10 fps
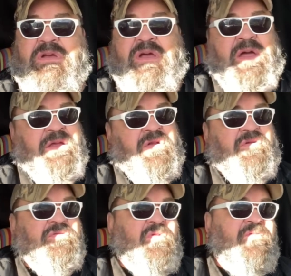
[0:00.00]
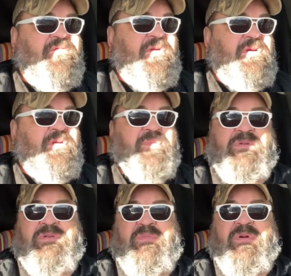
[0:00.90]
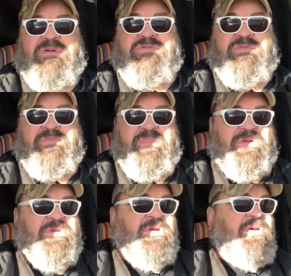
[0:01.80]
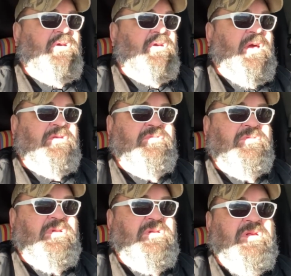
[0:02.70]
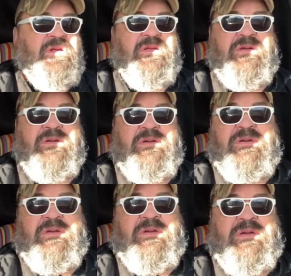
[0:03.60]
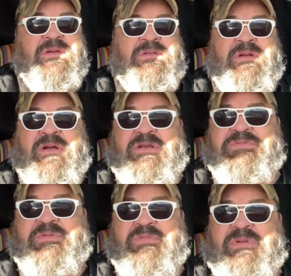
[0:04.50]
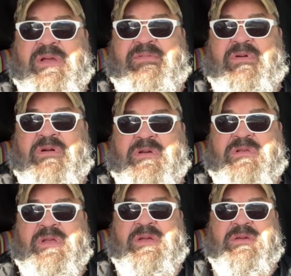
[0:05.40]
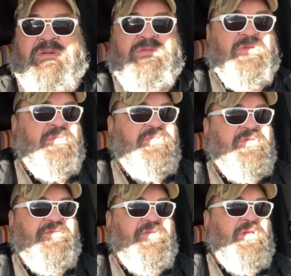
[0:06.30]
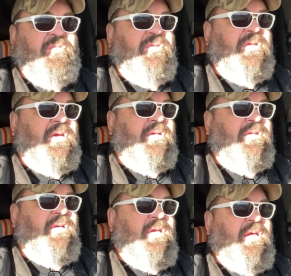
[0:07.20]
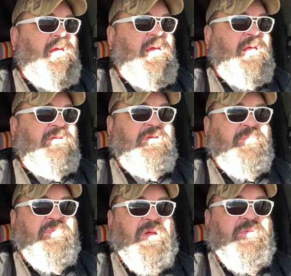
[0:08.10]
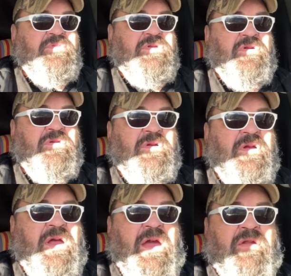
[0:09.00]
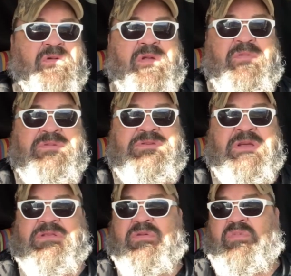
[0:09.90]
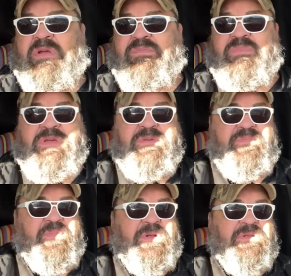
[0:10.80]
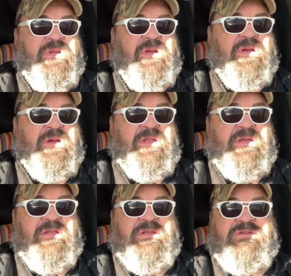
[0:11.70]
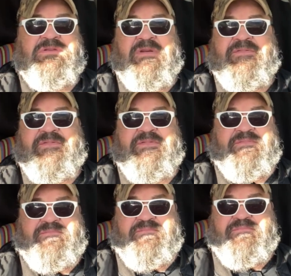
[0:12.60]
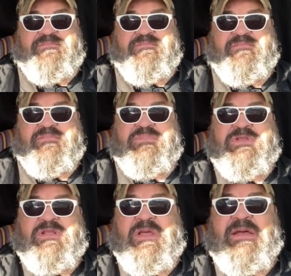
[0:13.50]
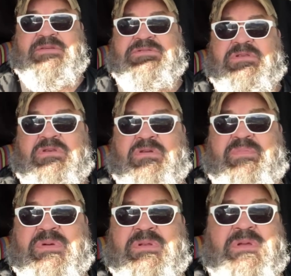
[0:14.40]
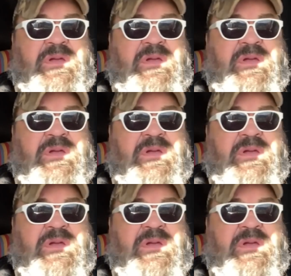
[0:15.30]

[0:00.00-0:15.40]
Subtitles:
I know, don't frown about the margarine, but that's what they tell you at the hospital when you have a heart attack. So I'm just following that. And sometimes, you know, I don't always get the right meat, but I got to get the stuff to last a little bit.